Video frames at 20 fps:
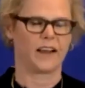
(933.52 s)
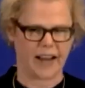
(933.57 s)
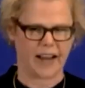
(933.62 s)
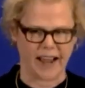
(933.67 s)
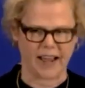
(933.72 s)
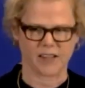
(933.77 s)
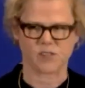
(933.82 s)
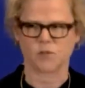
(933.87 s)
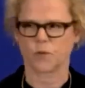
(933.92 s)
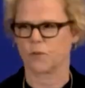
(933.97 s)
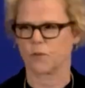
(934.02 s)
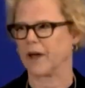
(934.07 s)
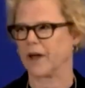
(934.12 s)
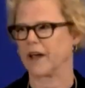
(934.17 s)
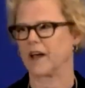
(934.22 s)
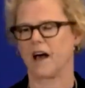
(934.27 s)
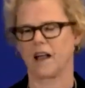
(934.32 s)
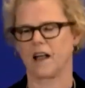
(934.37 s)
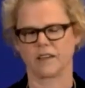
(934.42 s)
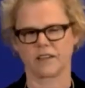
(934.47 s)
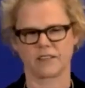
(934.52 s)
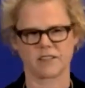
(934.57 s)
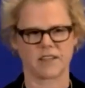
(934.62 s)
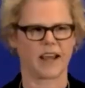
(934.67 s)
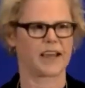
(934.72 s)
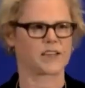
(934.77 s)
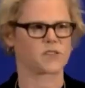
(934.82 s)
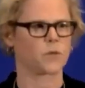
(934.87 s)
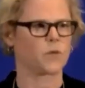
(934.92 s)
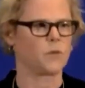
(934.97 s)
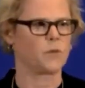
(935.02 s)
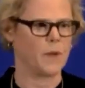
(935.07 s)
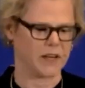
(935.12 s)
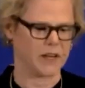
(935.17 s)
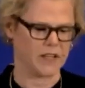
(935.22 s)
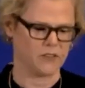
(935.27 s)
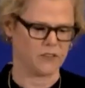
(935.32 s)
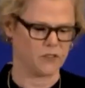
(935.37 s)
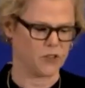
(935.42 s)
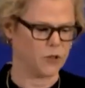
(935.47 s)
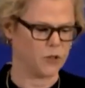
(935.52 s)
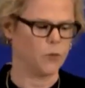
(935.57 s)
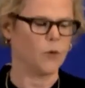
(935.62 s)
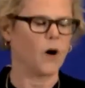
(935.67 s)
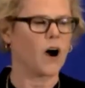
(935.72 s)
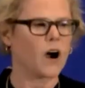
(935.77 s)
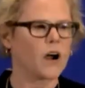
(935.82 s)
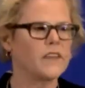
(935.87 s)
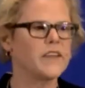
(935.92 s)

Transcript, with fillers: and, and I ask with my colleagues and I ask with many of you,